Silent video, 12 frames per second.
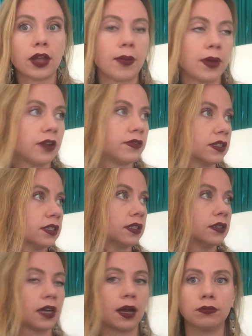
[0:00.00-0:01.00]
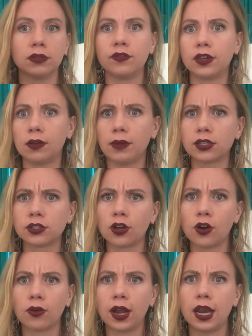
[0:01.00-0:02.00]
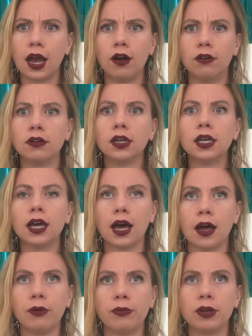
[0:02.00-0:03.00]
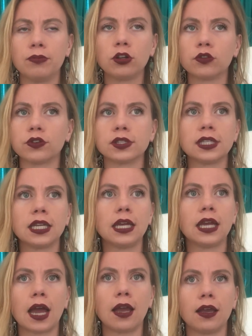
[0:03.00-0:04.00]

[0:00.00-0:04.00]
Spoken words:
I manifested, I'm living in Mexico right now. I'm in a beautiful city.